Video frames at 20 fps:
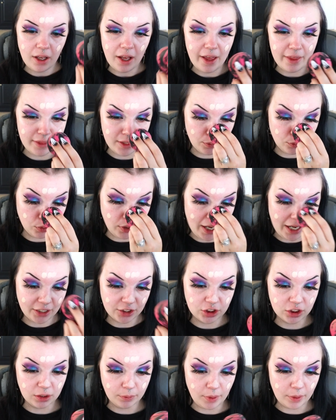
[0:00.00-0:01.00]
And then we'll
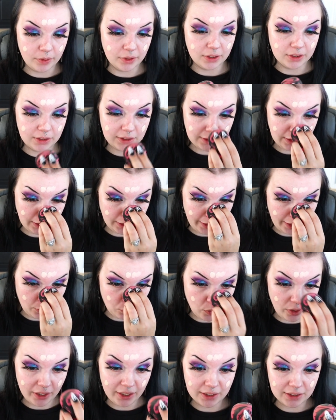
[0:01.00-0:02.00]
actually be able to see like what